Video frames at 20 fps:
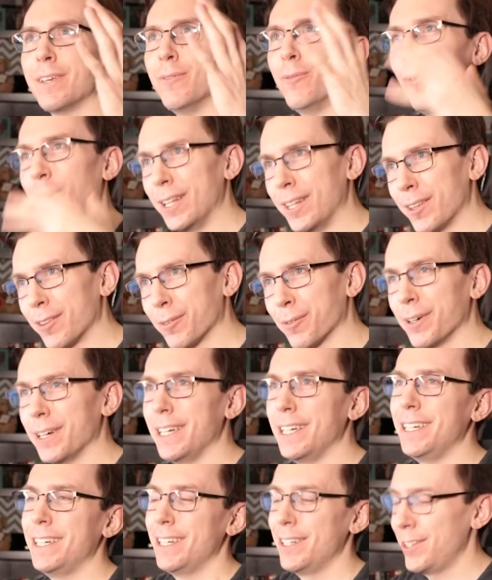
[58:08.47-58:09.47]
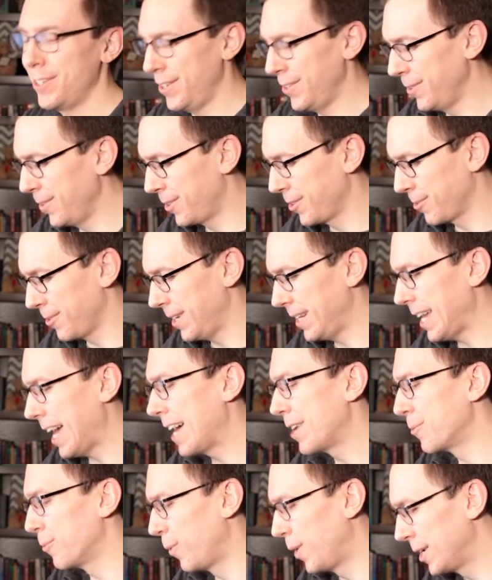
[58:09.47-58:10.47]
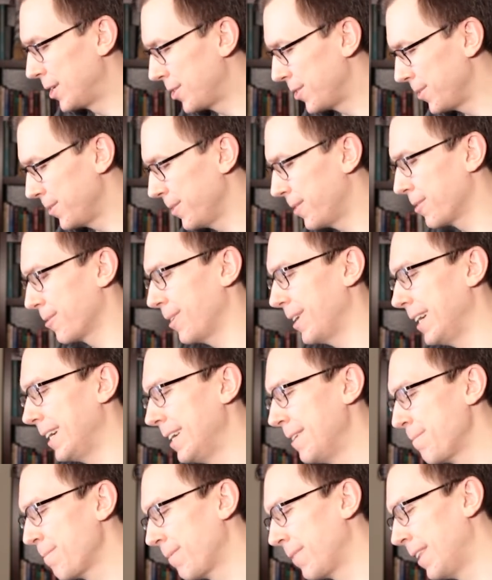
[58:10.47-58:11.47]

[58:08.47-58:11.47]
1, 3, 2, 3, and 1, 2, 3,